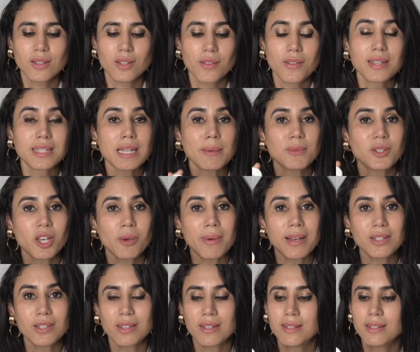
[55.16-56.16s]
So this Stemoscope,
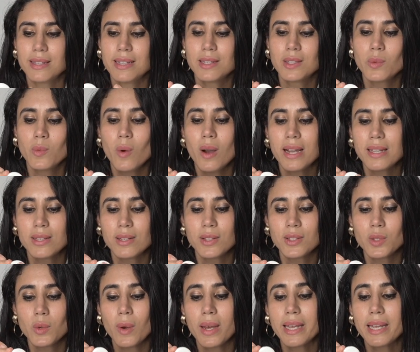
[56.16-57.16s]
as you can see, it's white, it
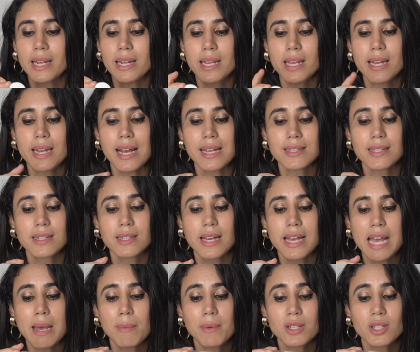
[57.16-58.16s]
looks quite clean, has a
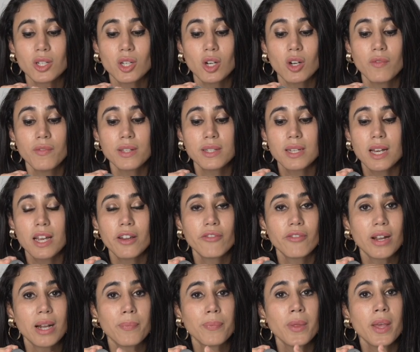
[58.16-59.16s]
diameter of the
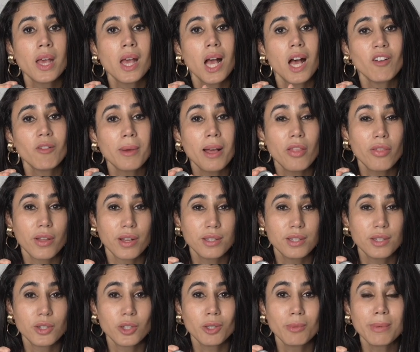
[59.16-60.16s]
diaphragm about
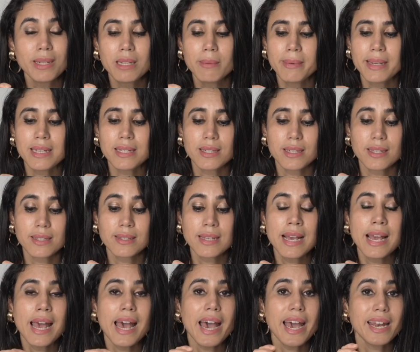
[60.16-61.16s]
32 millimeters.
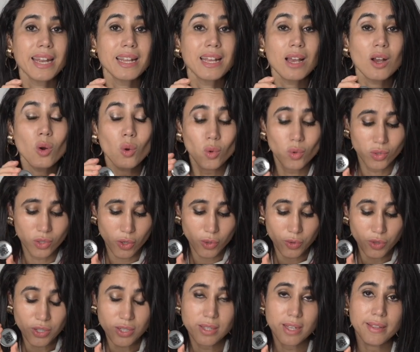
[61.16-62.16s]
And it also,
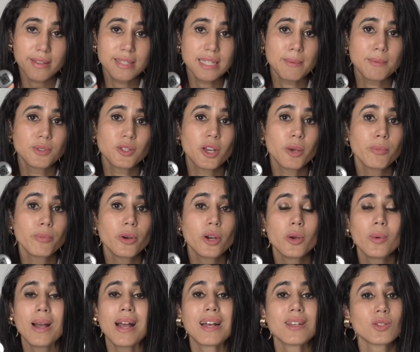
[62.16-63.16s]
just like the Stemoscope
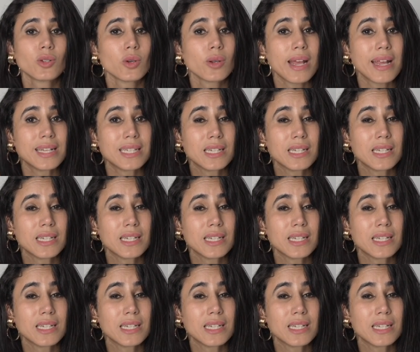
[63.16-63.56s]
PRO, has got a